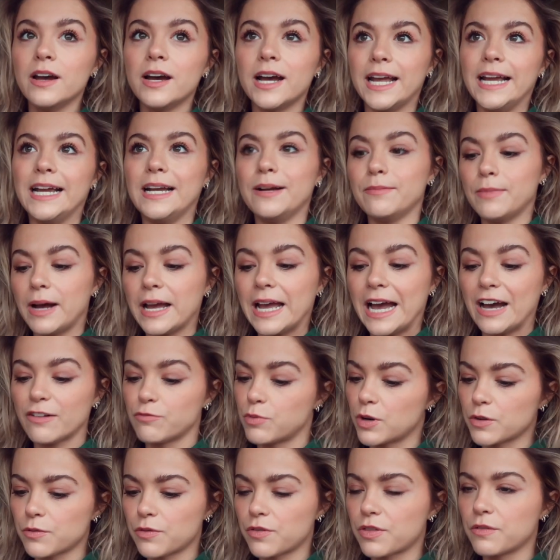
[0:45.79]
I have
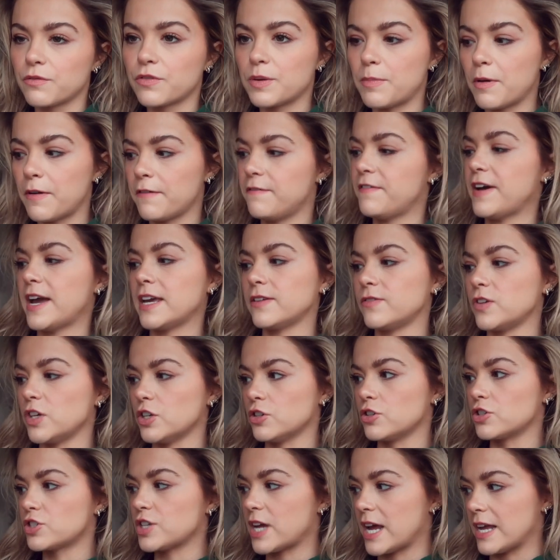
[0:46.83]
worked with them for about 5
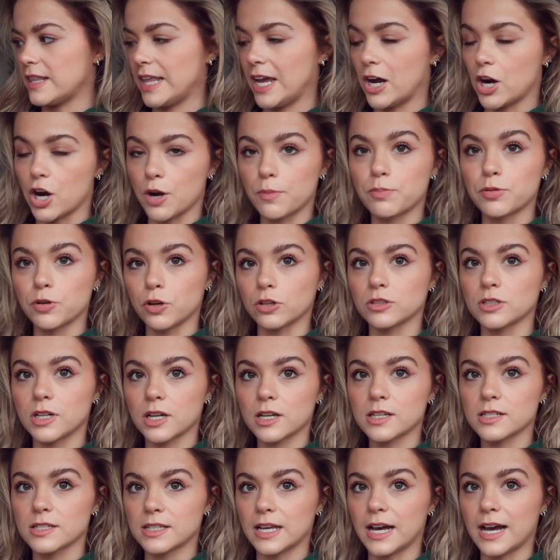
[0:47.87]
years and they are
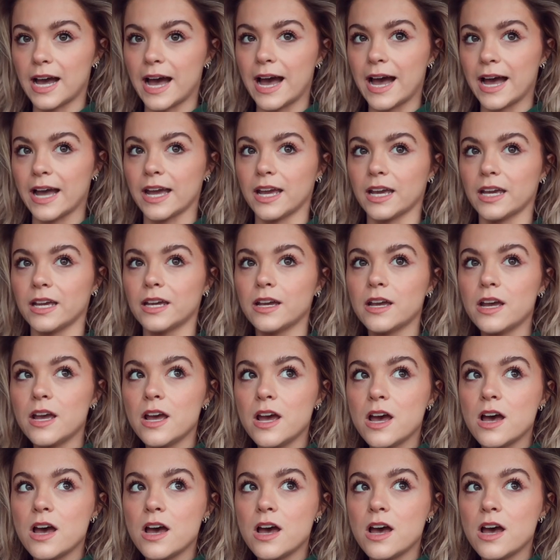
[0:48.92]
products that I